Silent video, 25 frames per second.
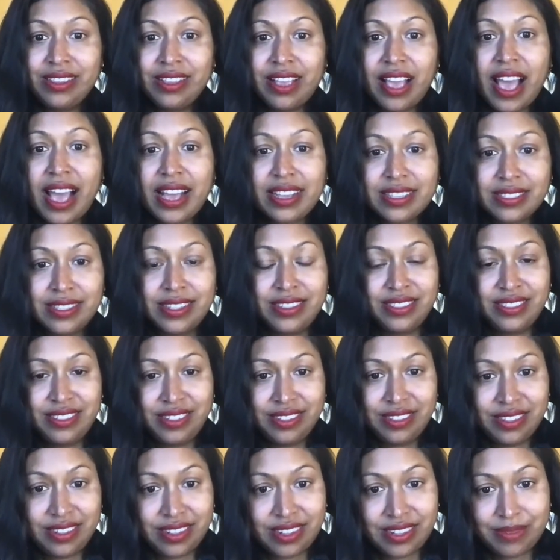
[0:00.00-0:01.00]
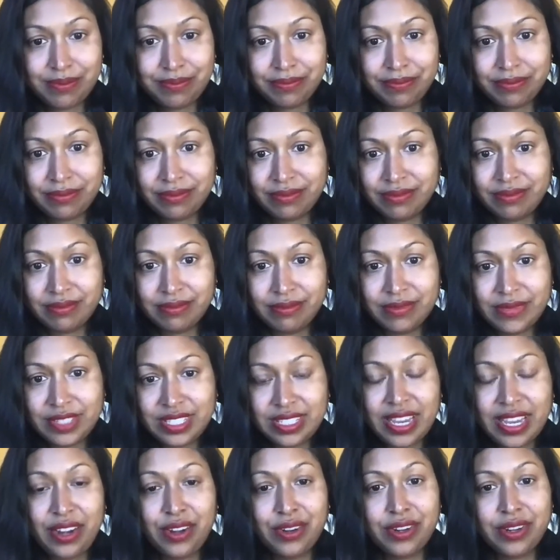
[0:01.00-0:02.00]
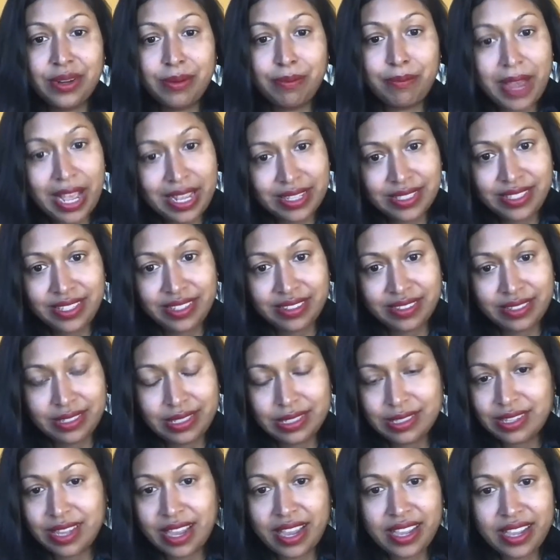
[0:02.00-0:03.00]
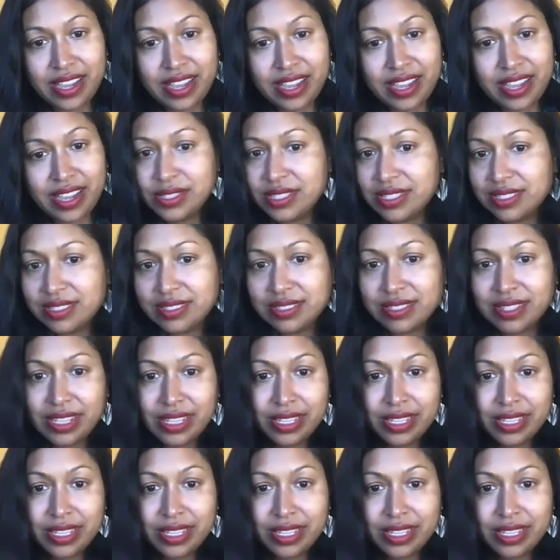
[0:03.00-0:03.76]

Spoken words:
access to their sacred masculine side. So it's